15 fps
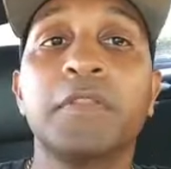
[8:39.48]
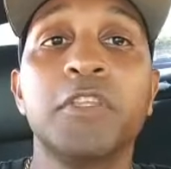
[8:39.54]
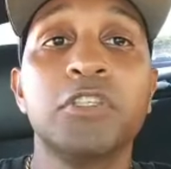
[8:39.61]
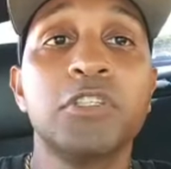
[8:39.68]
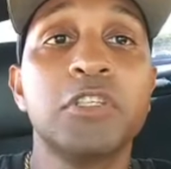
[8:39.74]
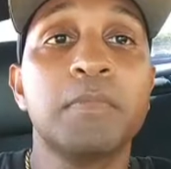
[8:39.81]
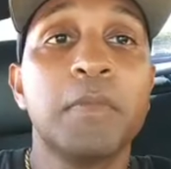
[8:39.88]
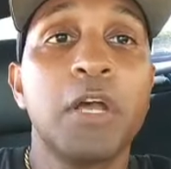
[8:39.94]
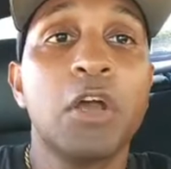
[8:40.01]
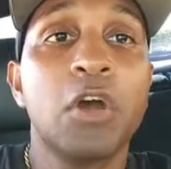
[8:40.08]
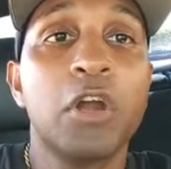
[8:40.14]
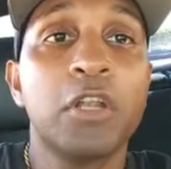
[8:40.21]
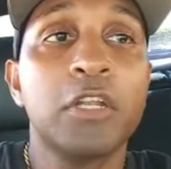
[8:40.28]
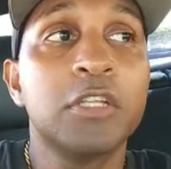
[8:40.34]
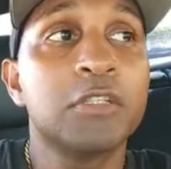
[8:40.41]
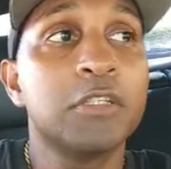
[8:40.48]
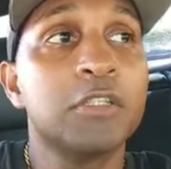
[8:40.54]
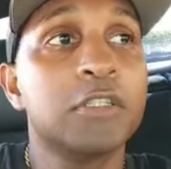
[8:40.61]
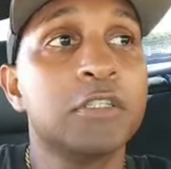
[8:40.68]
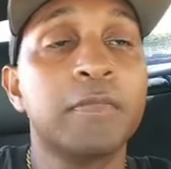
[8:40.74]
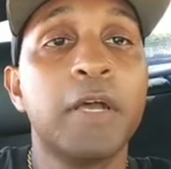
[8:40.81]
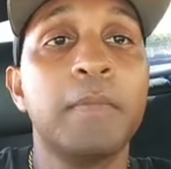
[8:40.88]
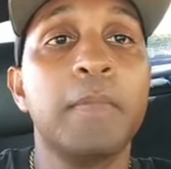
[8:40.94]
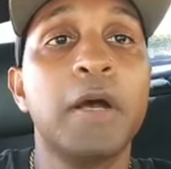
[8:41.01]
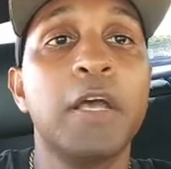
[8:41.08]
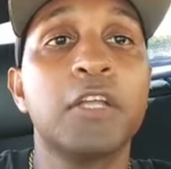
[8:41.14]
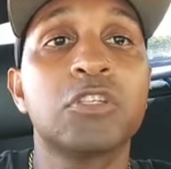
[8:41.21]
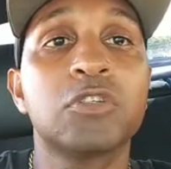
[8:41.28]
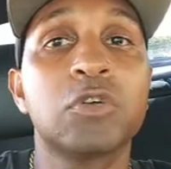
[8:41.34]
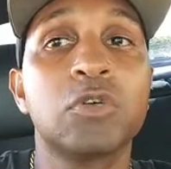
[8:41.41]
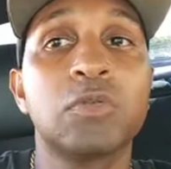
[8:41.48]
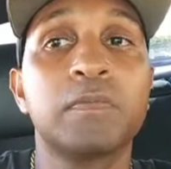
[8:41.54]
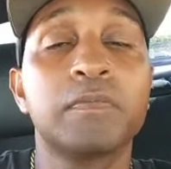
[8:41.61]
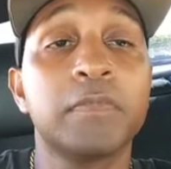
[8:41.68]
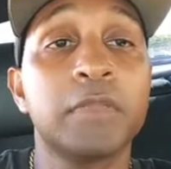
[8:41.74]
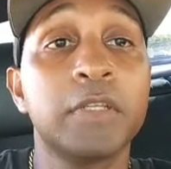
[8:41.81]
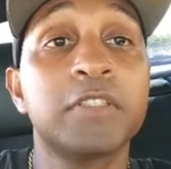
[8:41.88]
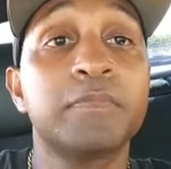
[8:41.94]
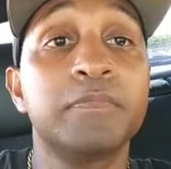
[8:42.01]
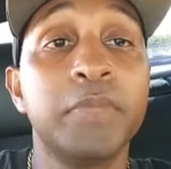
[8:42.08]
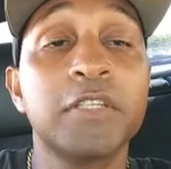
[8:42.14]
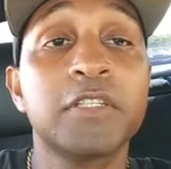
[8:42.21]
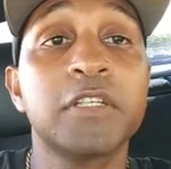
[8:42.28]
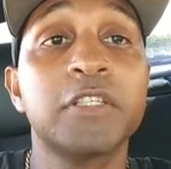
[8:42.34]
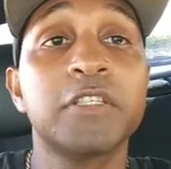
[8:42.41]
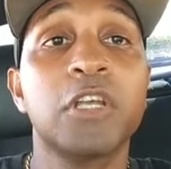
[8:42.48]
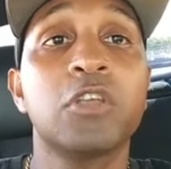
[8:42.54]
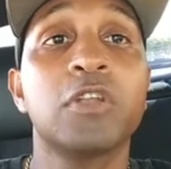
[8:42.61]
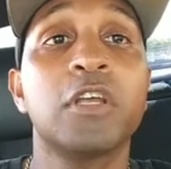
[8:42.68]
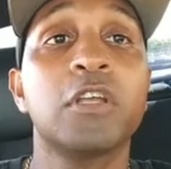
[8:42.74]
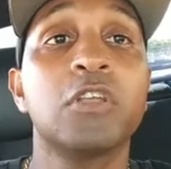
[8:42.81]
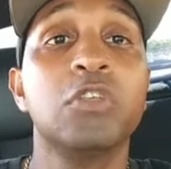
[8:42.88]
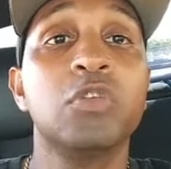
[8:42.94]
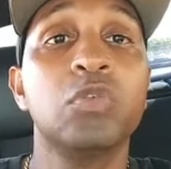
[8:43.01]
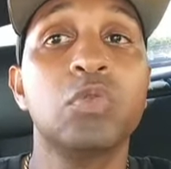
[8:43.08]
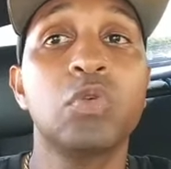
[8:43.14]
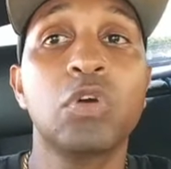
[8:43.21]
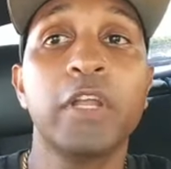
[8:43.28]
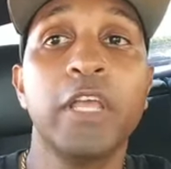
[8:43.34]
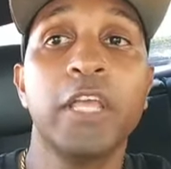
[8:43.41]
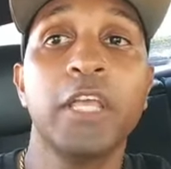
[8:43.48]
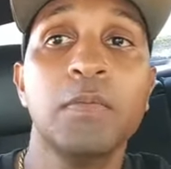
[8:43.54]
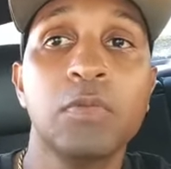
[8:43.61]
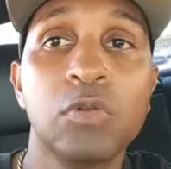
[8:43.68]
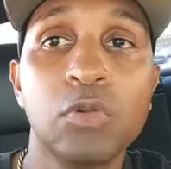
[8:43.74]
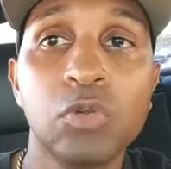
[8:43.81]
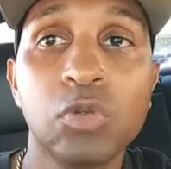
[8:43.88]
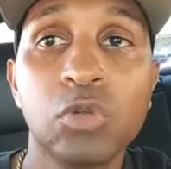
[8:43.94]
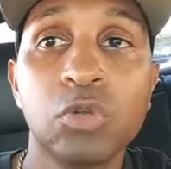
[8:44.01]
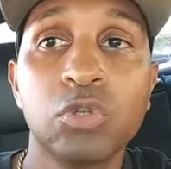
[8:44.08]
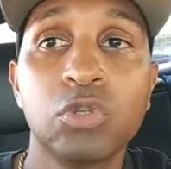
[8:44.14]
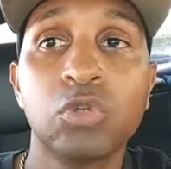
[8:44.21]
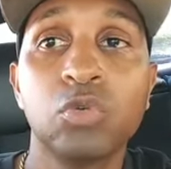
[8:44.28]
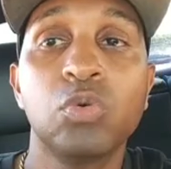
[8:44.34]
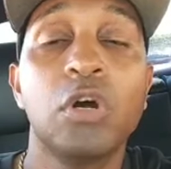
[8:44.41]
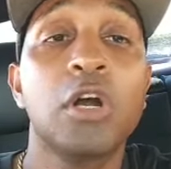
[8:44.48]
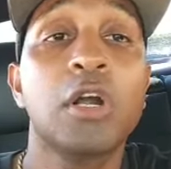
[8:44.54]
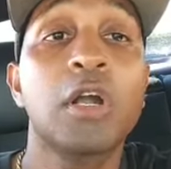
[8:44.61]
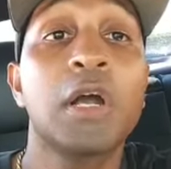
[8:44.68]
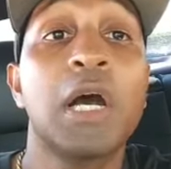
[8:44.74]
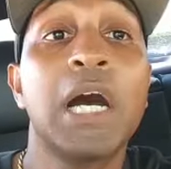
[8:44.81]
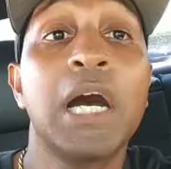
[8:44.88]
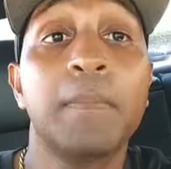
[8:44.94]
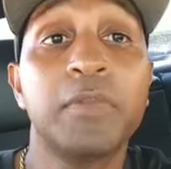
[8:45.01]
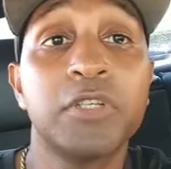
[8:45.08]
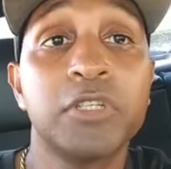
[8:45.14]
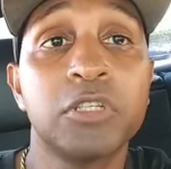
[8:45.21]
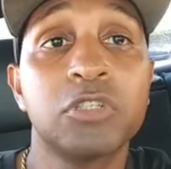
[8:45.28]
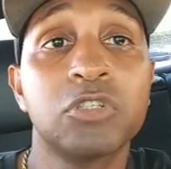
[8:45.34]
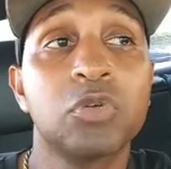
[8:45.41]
this is in my heart and this is in my mind. So it's basically telling you that you are able to accomplish it.